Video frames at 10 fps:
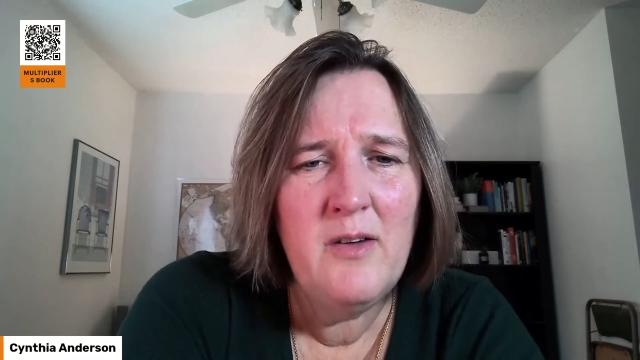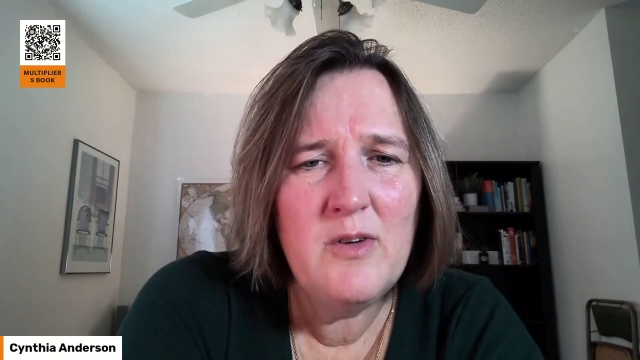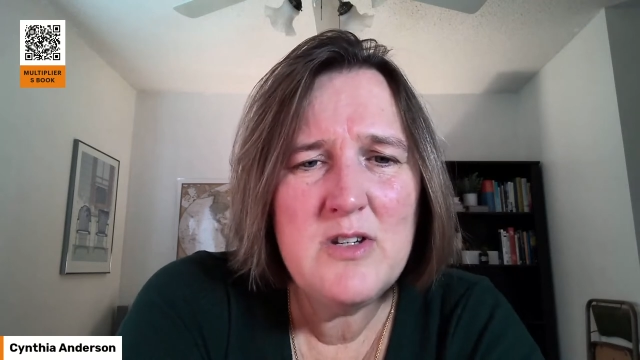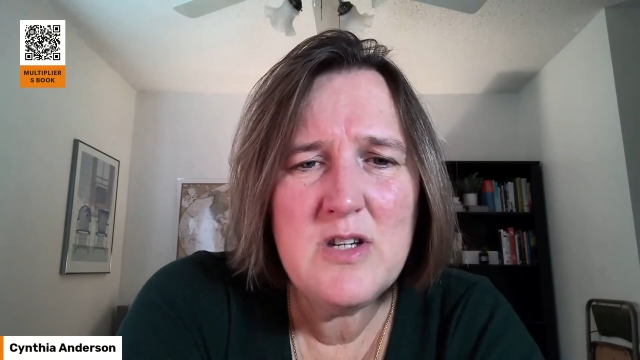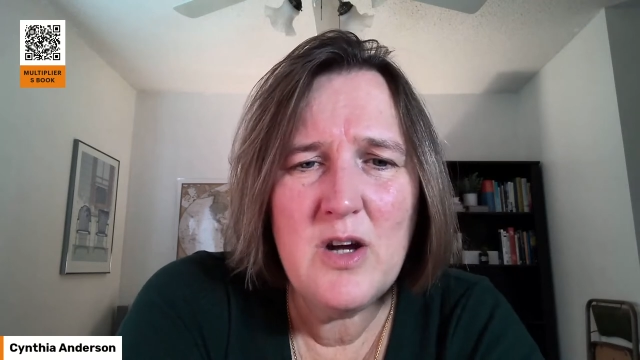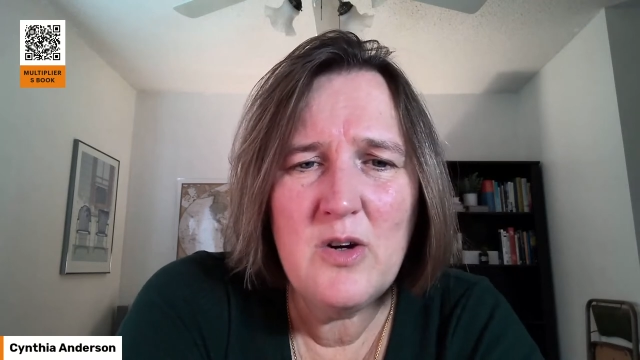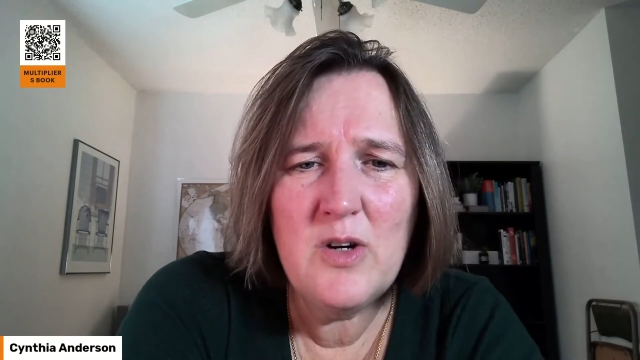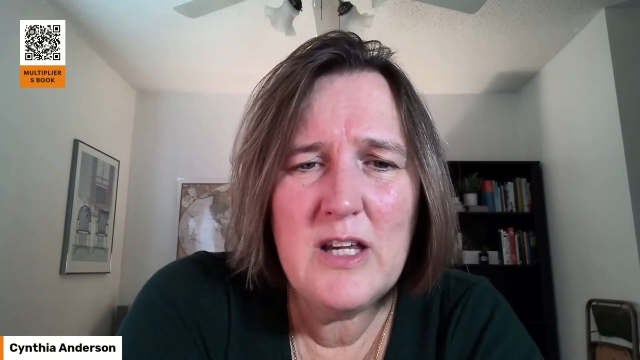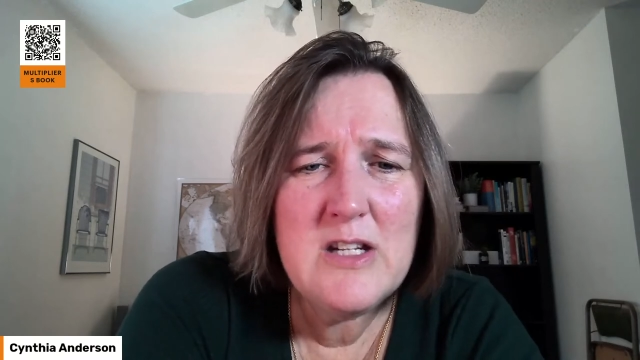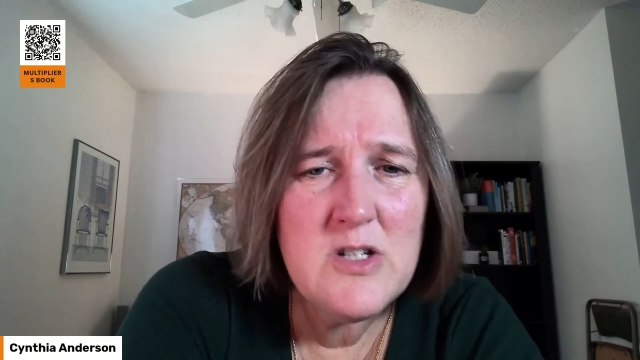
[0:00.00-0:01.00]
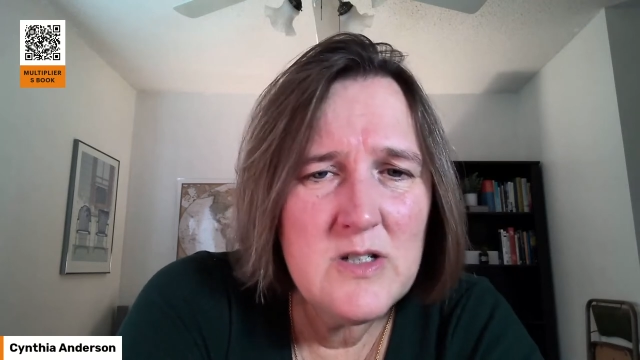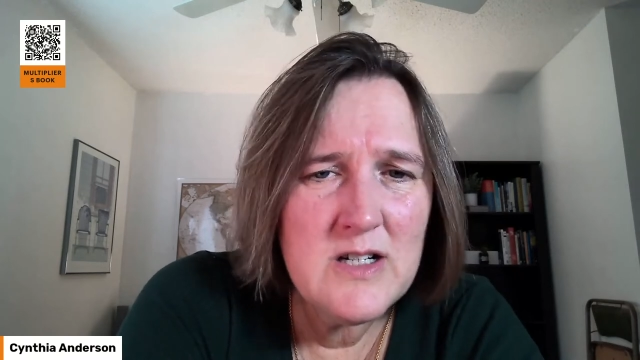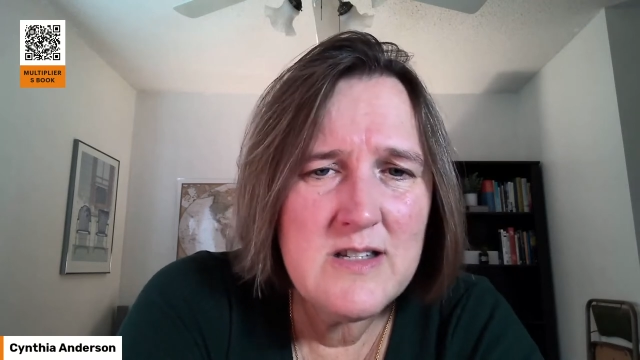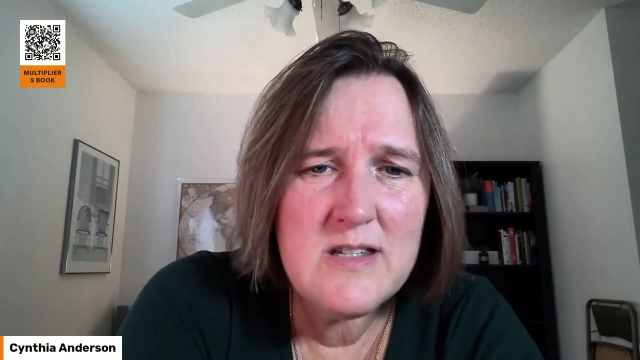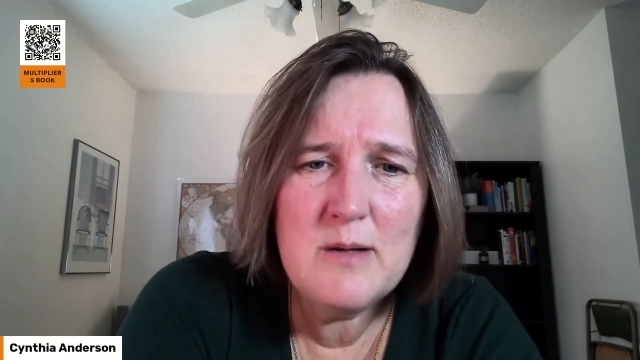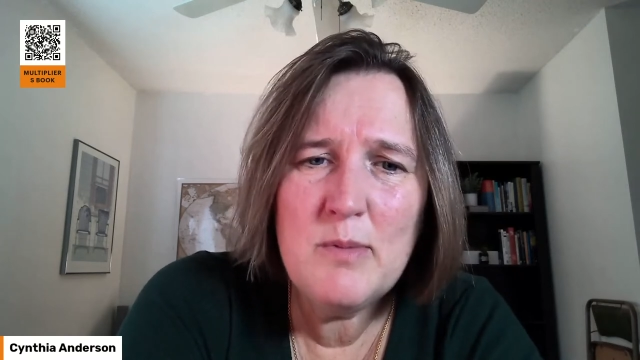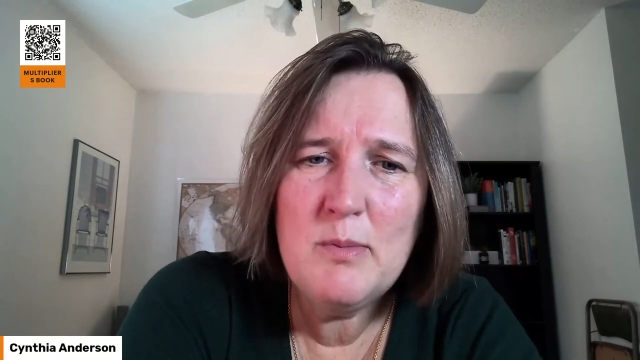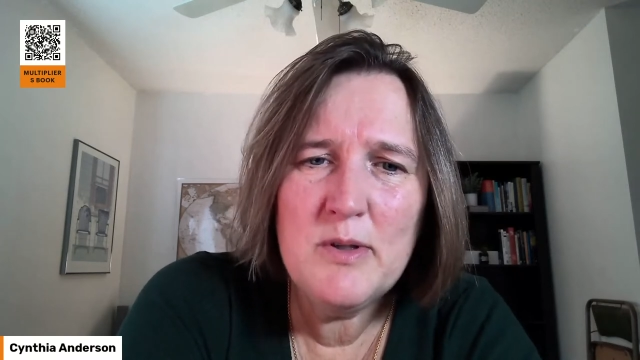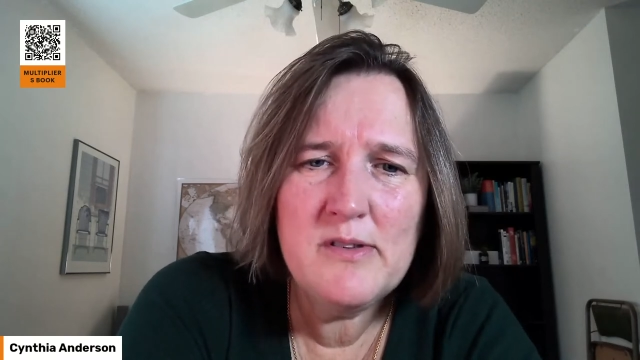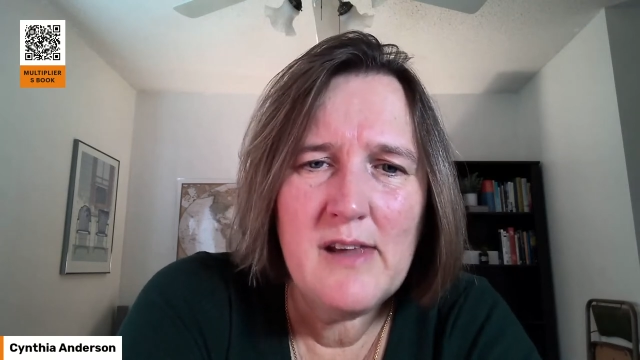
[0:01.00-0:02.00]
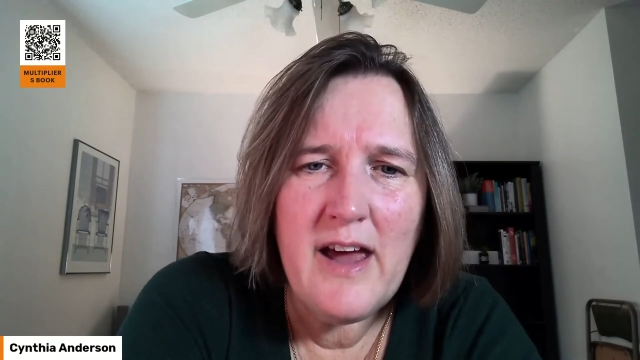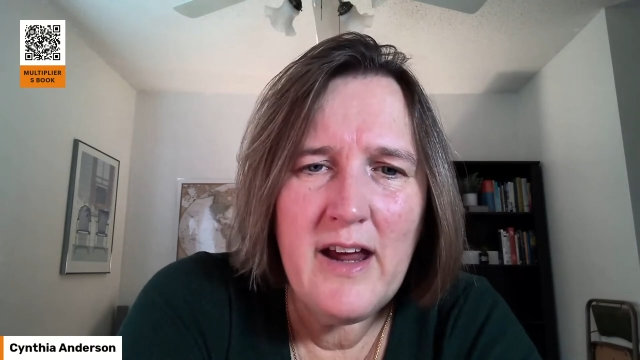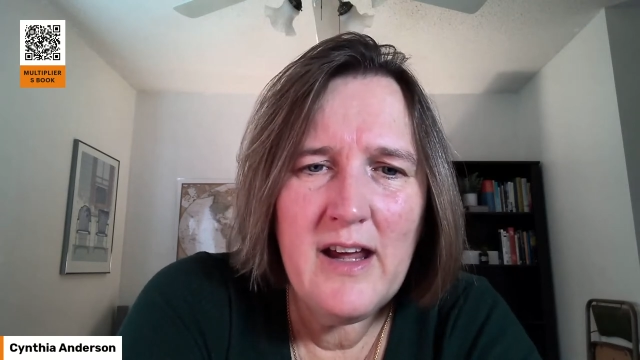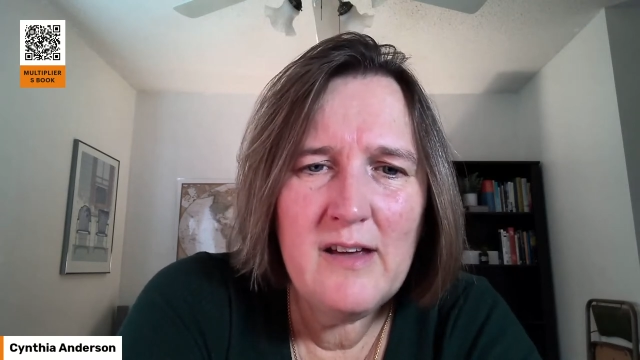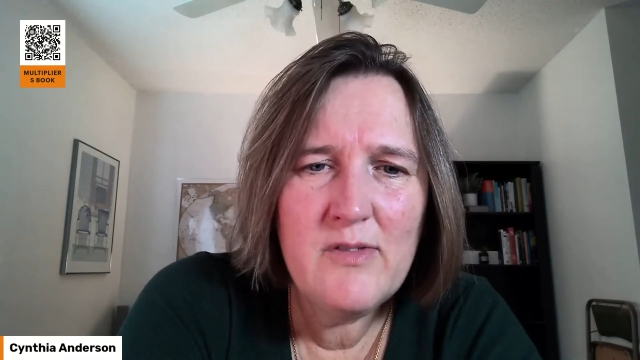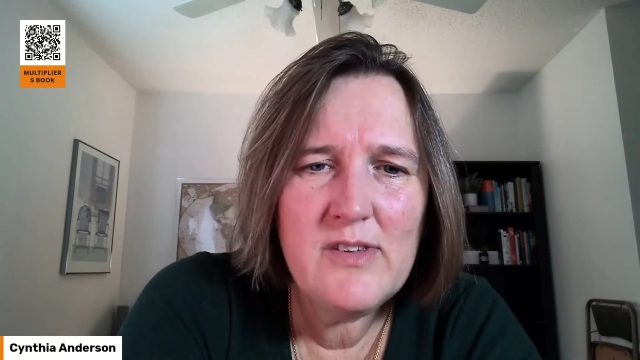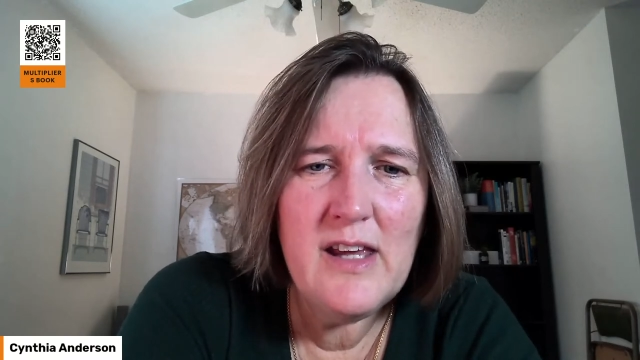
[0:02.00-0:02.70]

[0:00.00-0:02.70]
We show interest in people's lives,